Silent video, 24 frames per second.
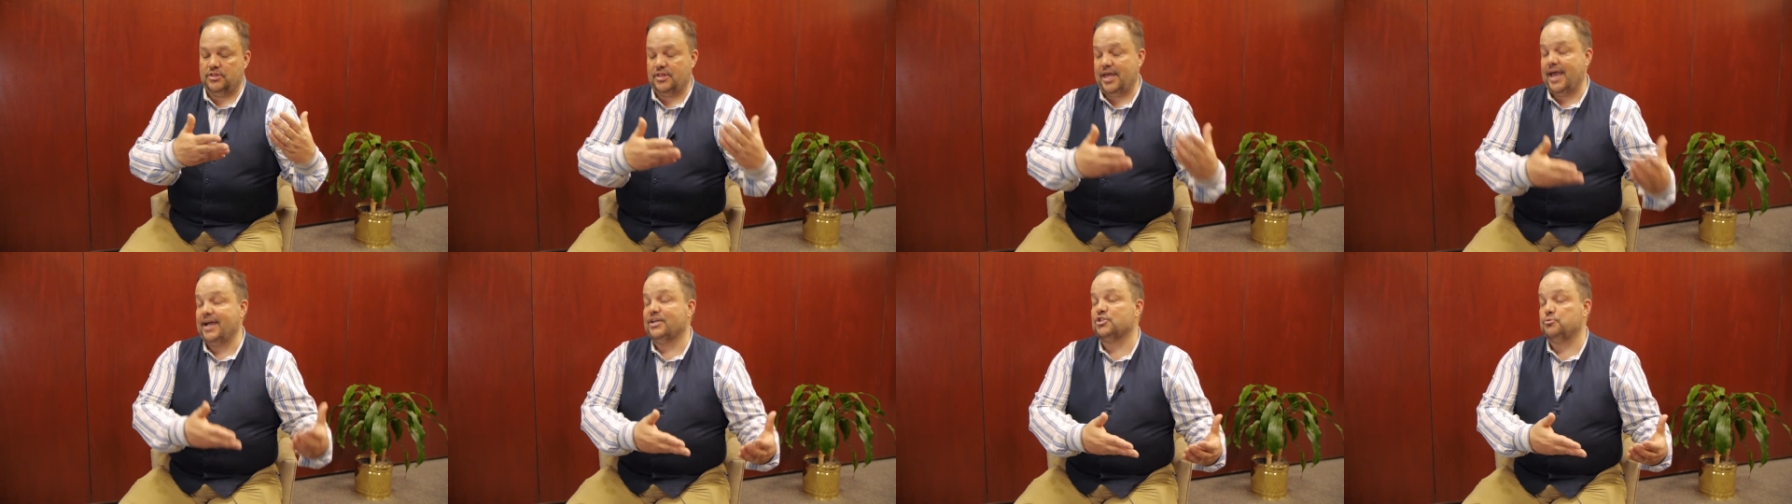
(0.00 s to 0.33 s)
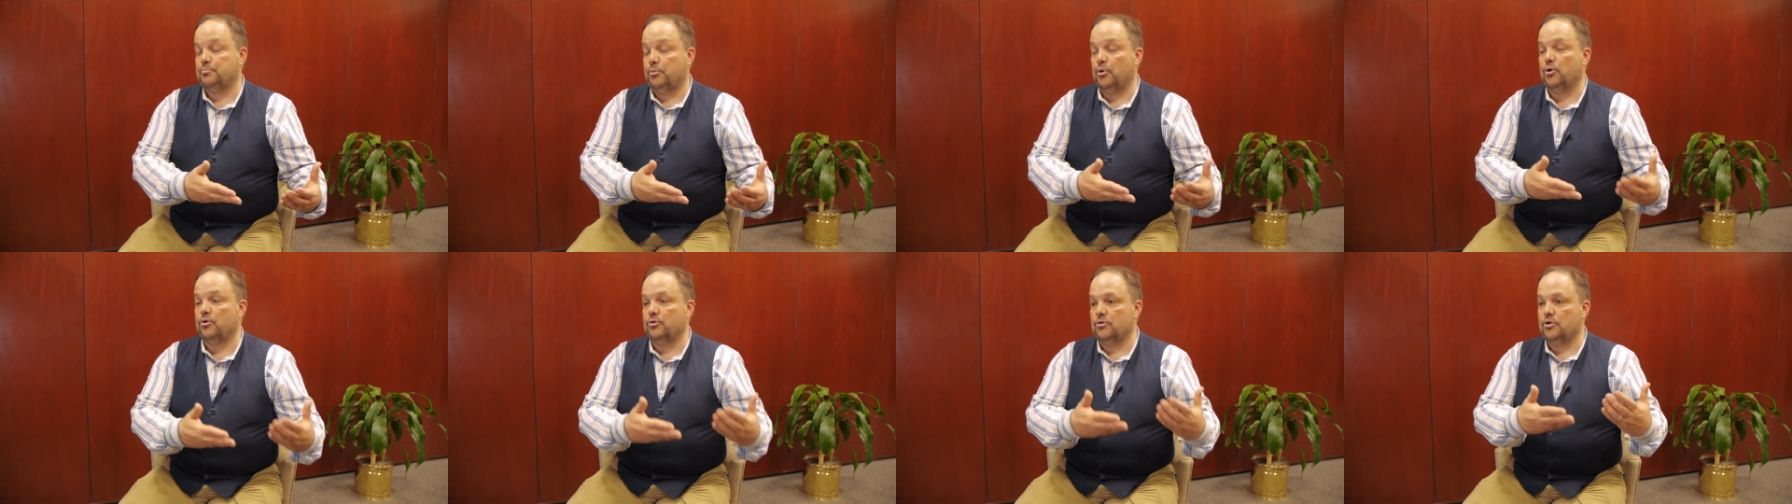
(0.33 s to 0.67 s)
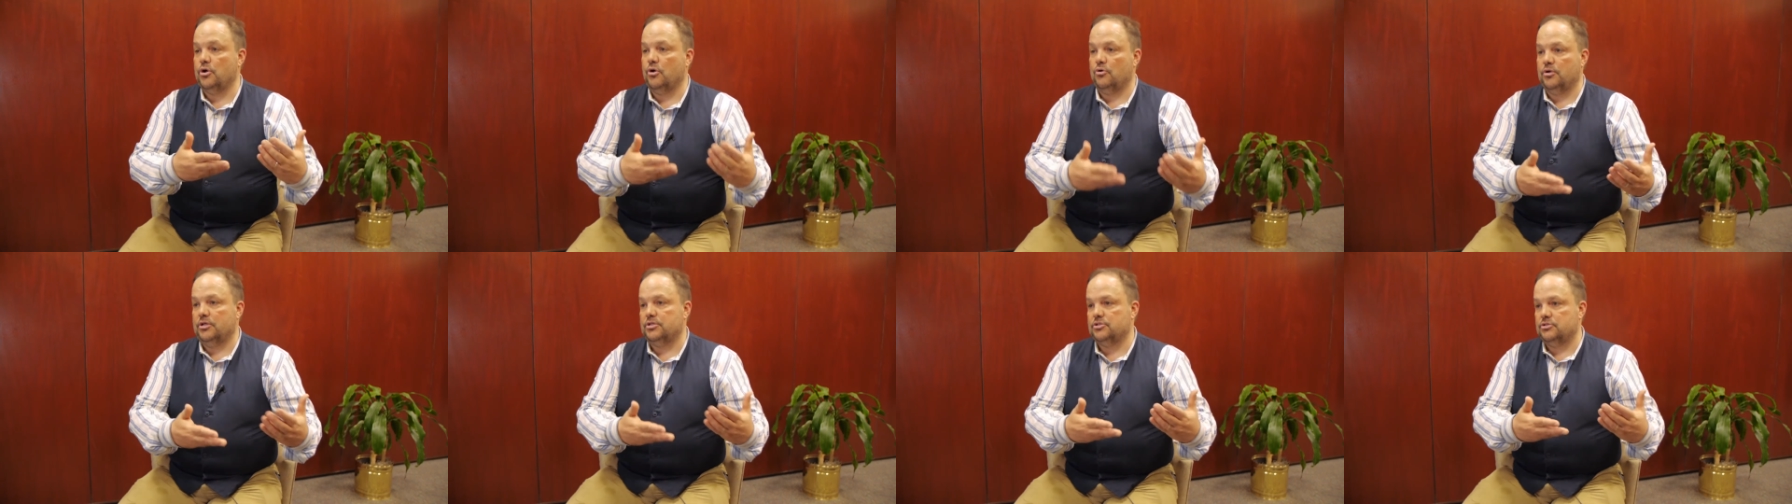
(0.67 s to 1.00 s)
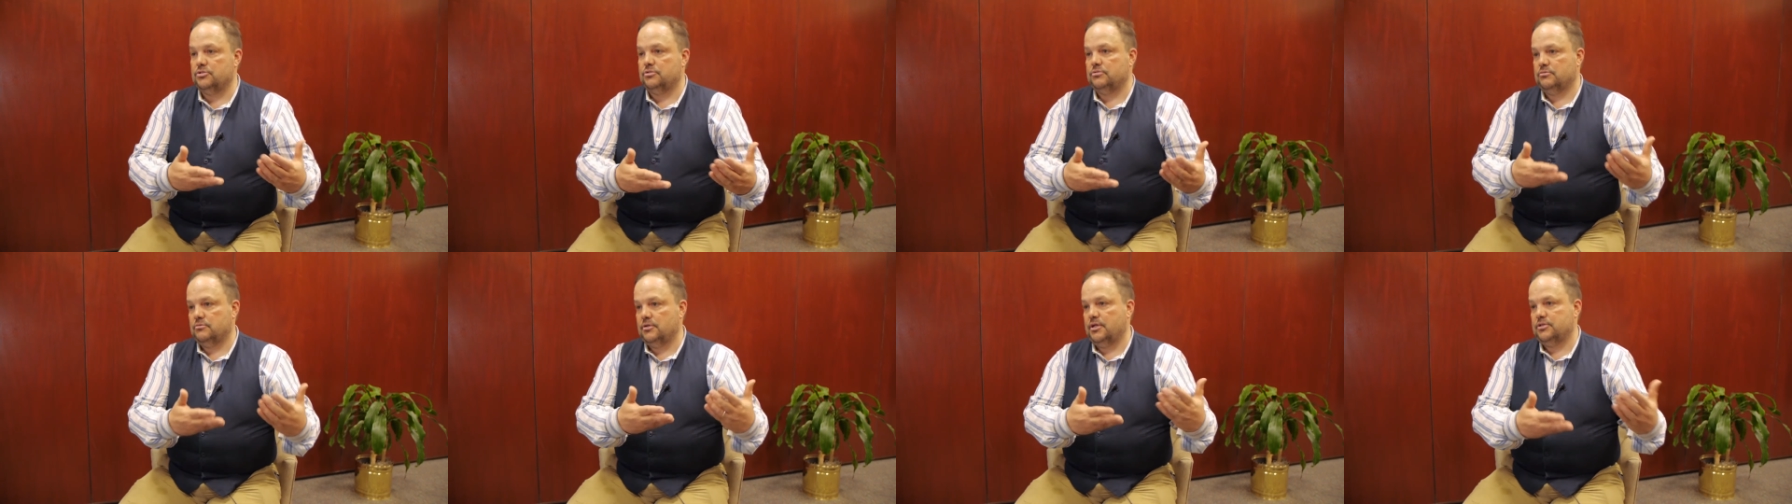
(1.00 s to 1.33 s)
expert known
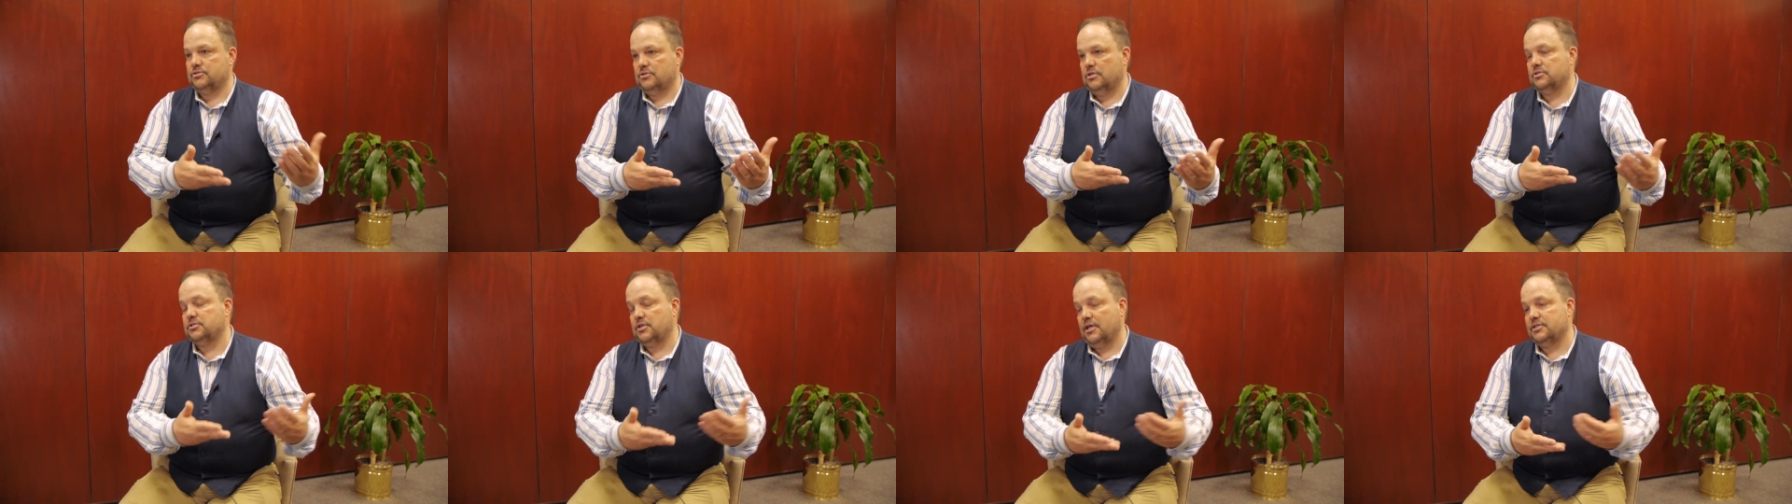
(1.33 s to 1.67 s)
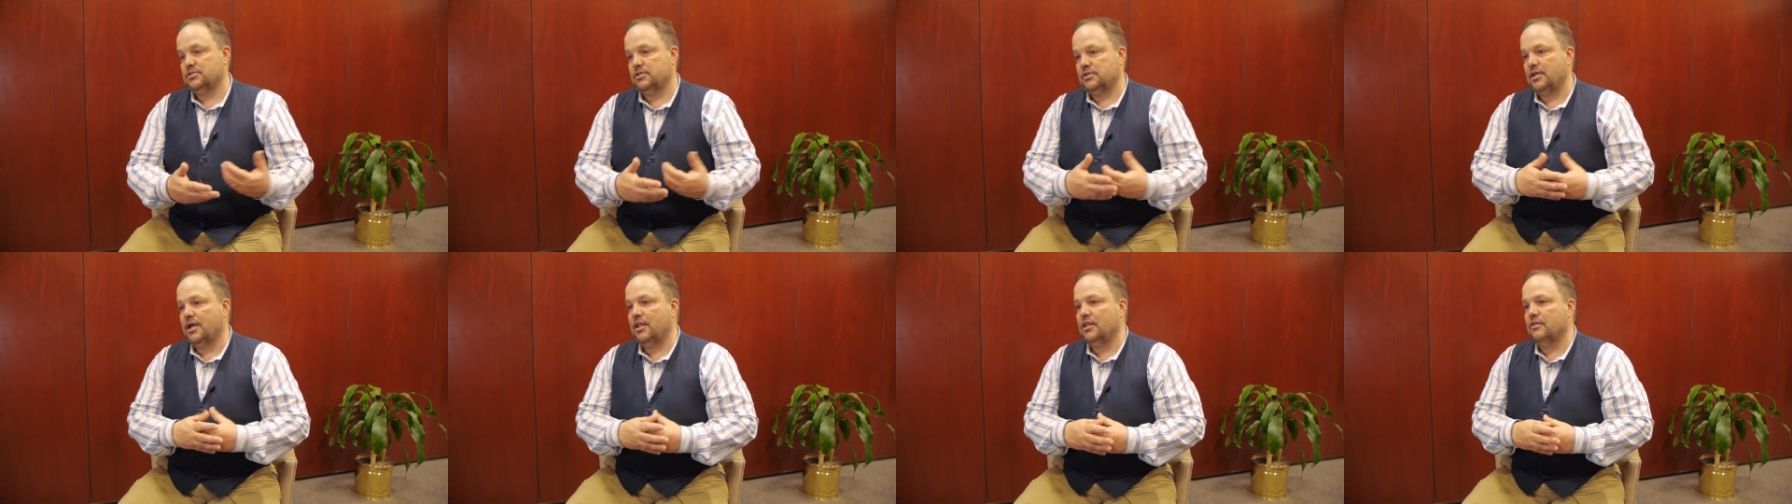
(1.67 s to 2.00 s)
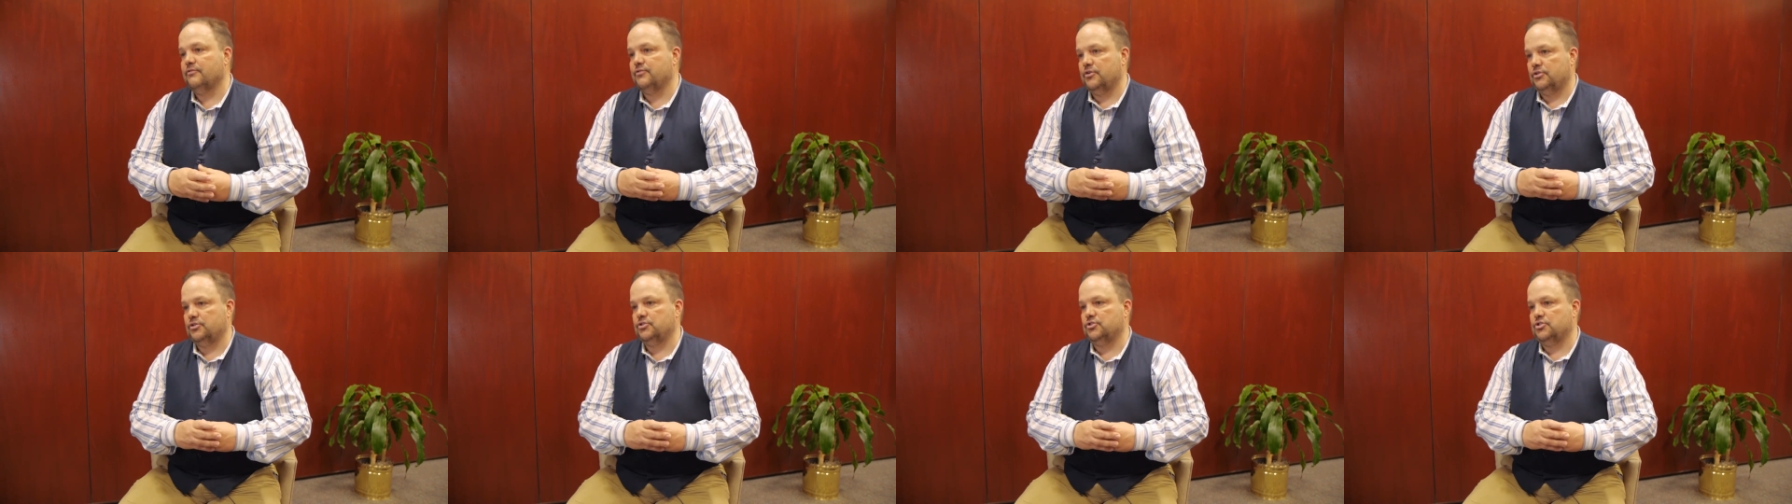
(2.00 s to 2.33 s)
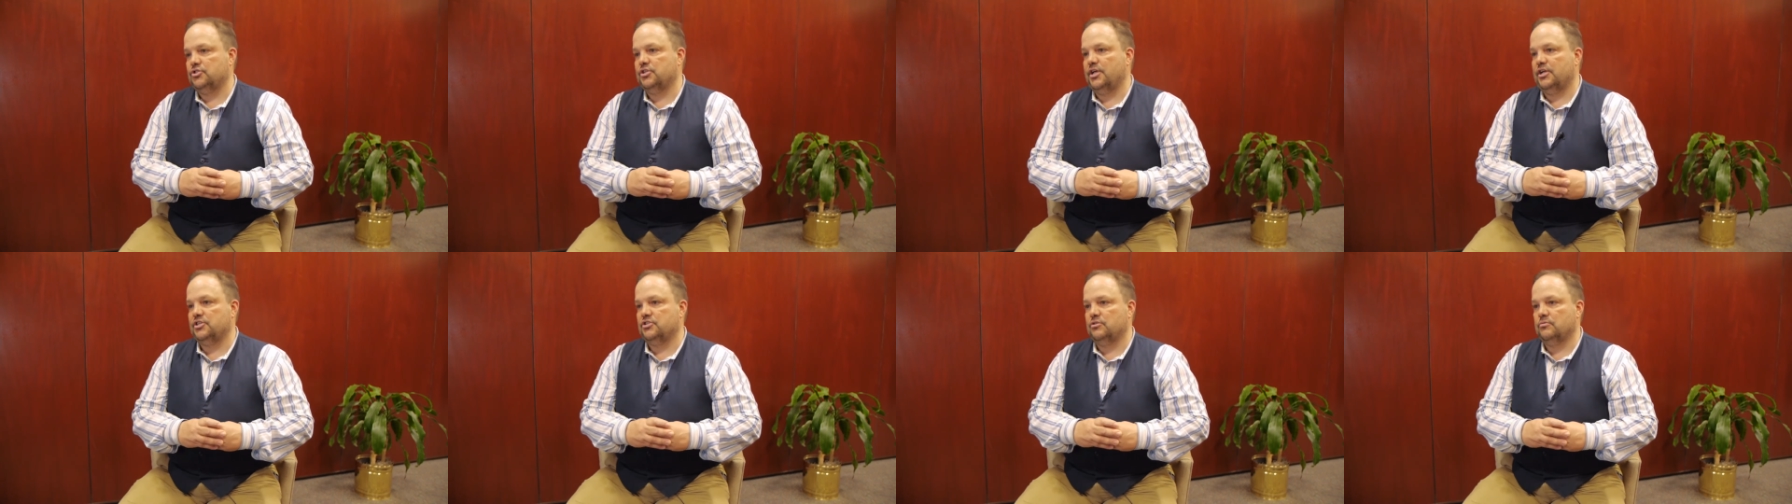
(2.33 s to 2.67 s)
as a television
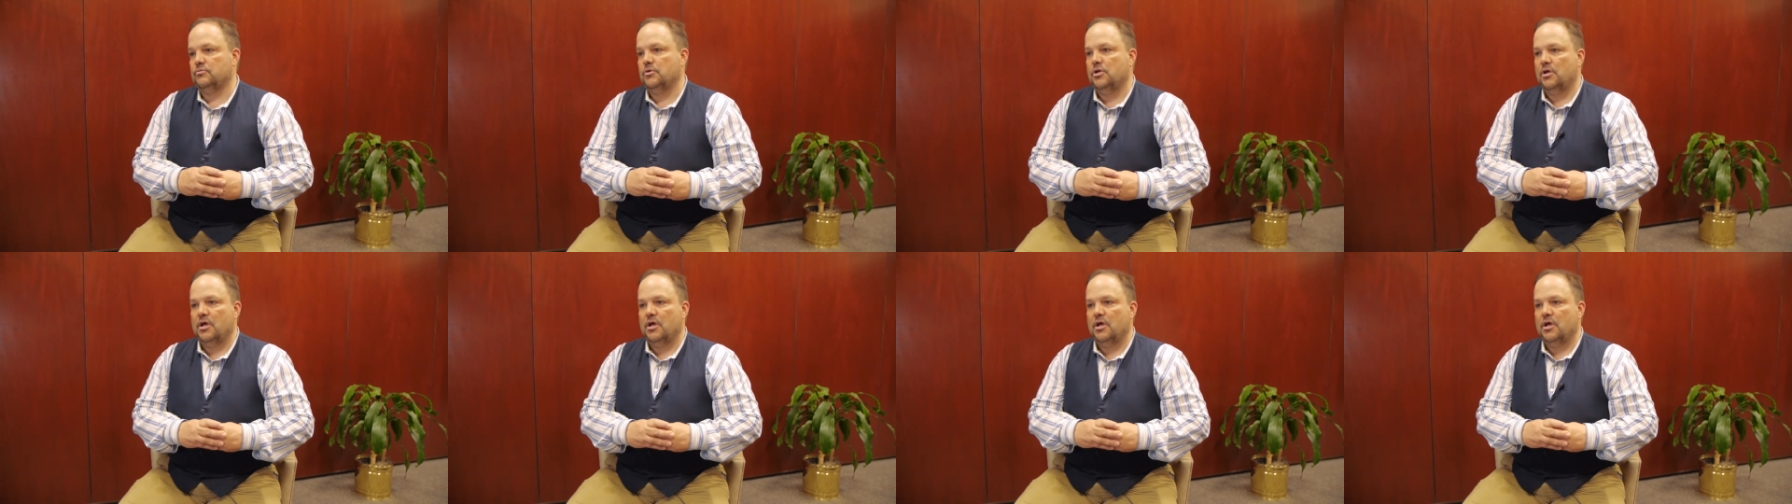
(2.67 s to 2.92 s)
station.